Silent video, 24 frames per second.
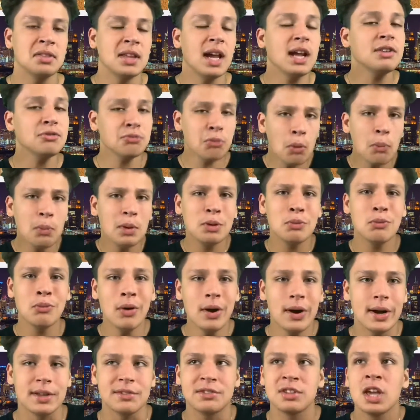That's what we
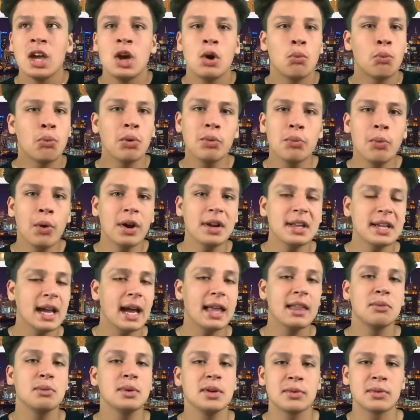want. We want a
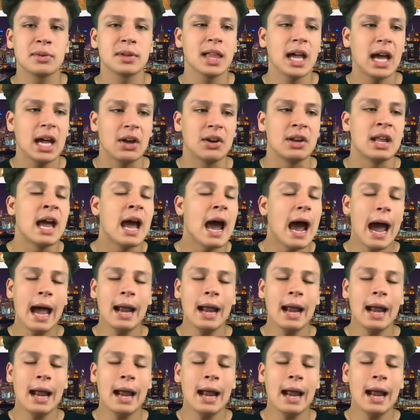guy that we can rely on.